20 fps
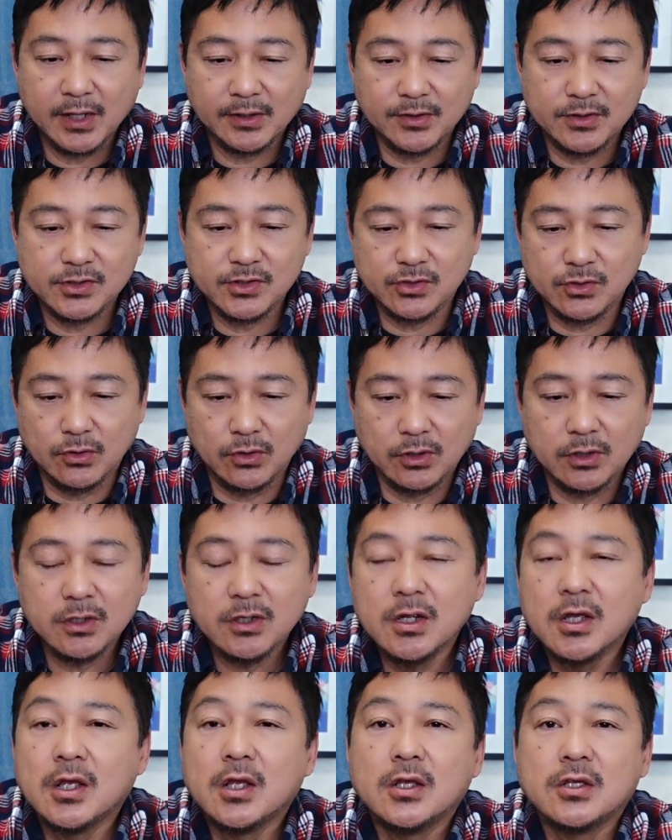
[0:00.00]
at the store.
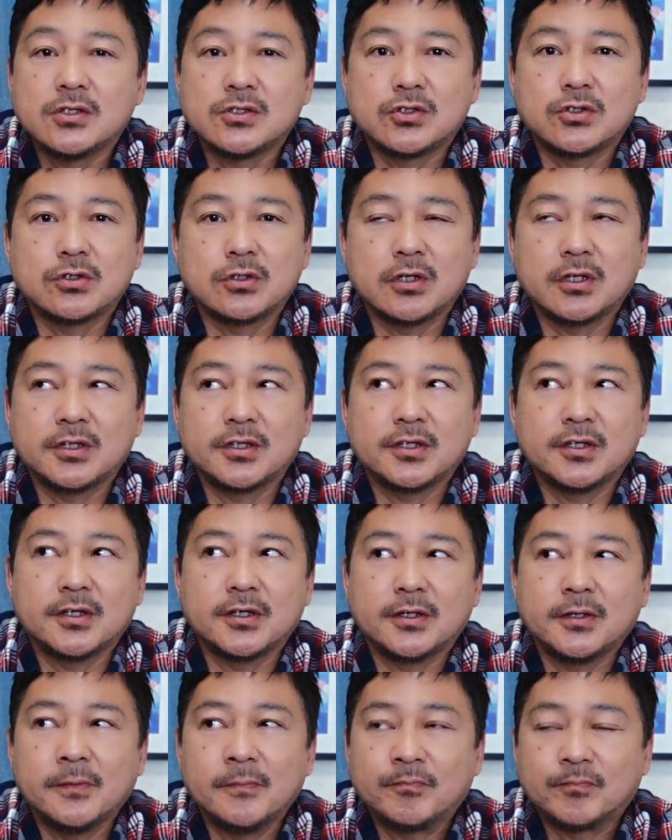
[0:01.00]
So
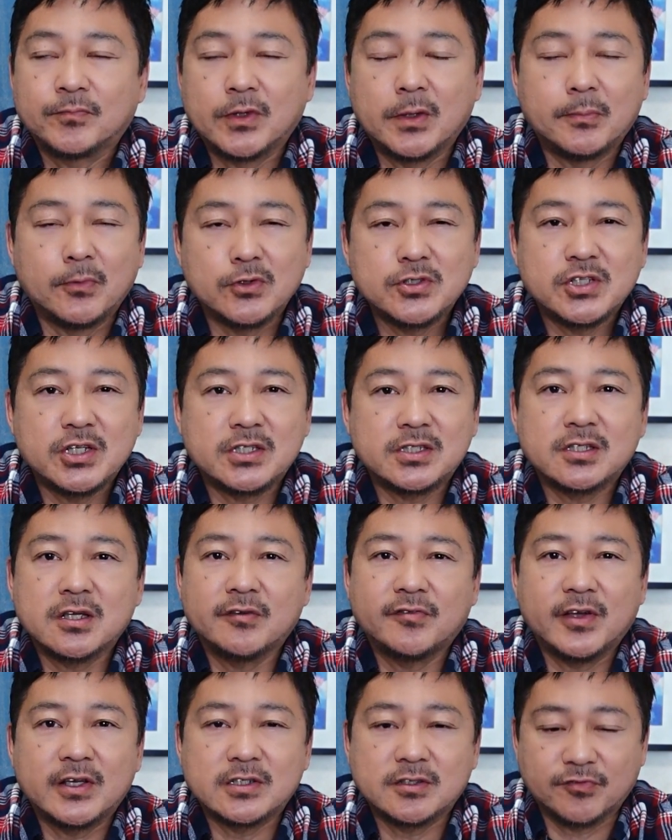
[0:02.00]
the mochi
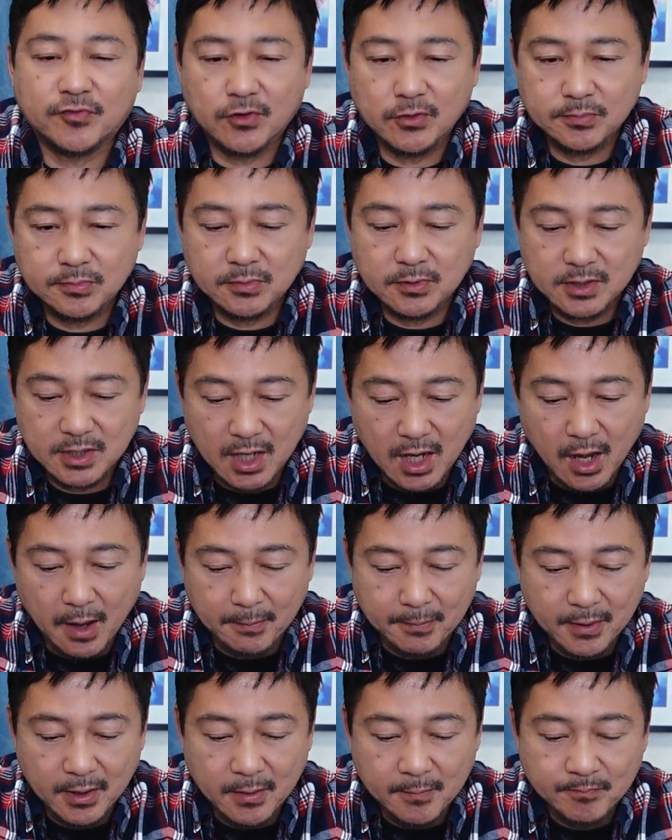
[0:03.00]
itself has firmed
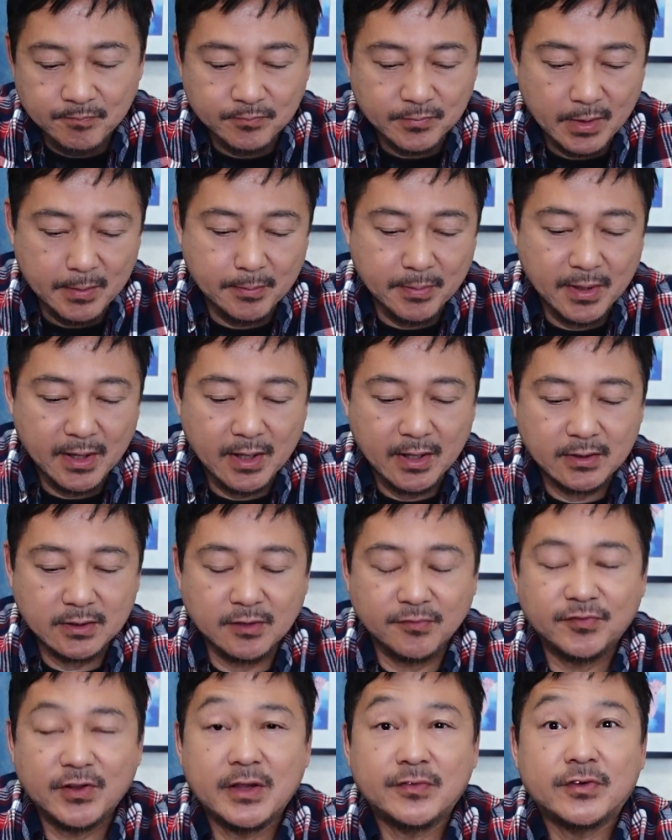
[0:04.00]
up. But the
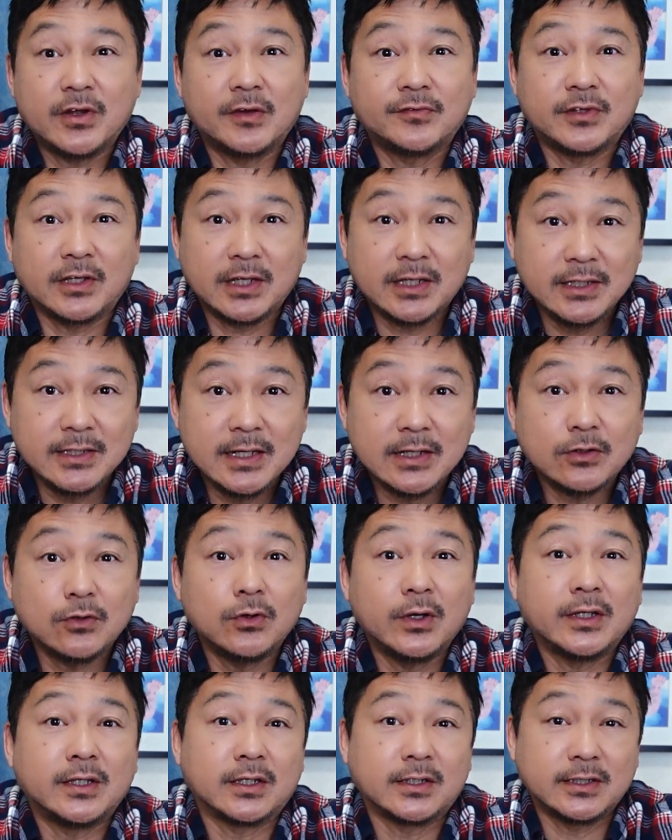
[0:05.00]
flavor of the
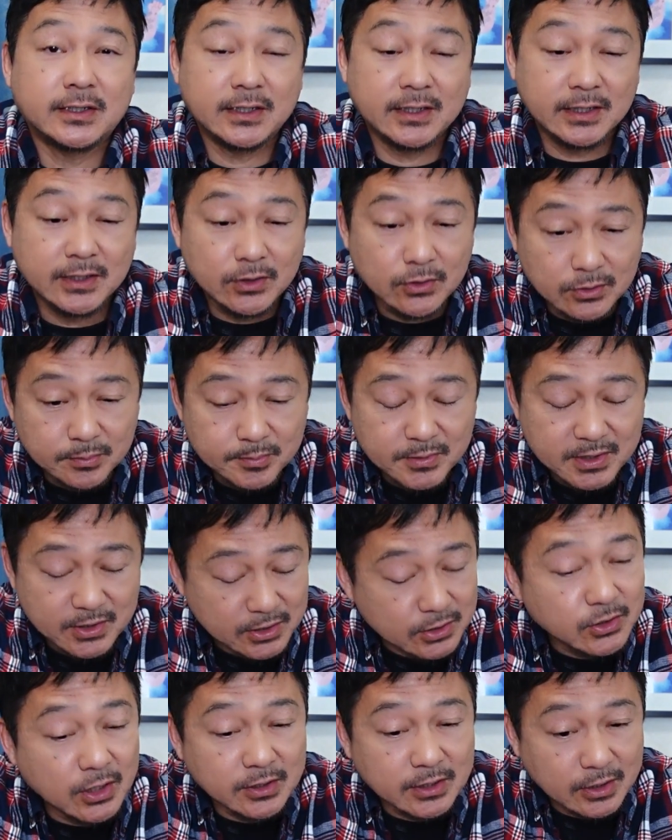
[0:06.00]
kinako and the
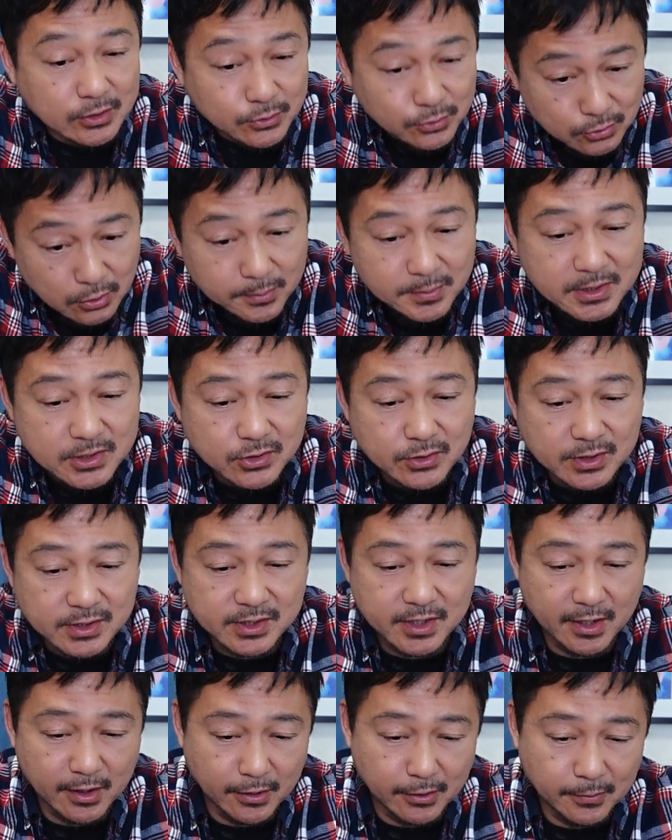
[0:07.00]
kuromitsu is
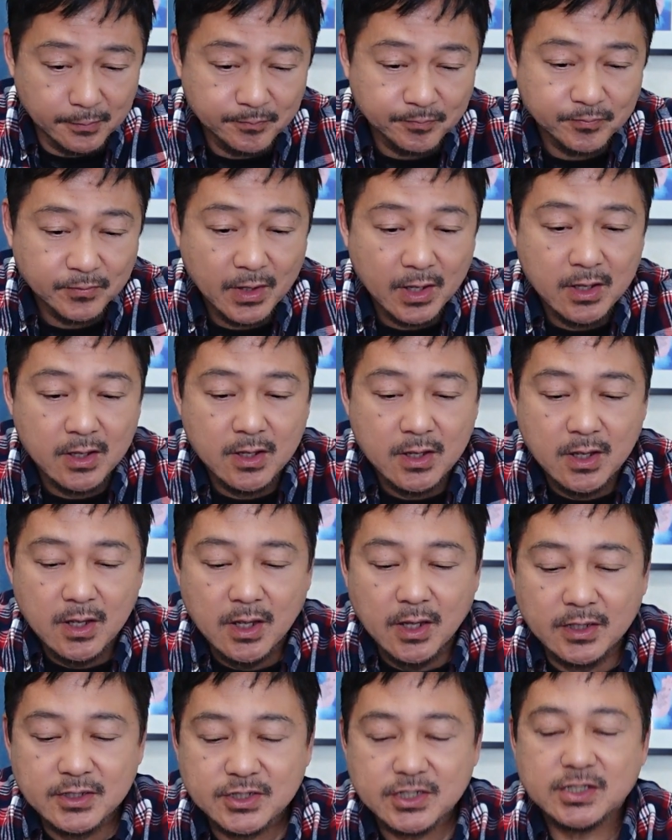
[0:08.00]
there. It's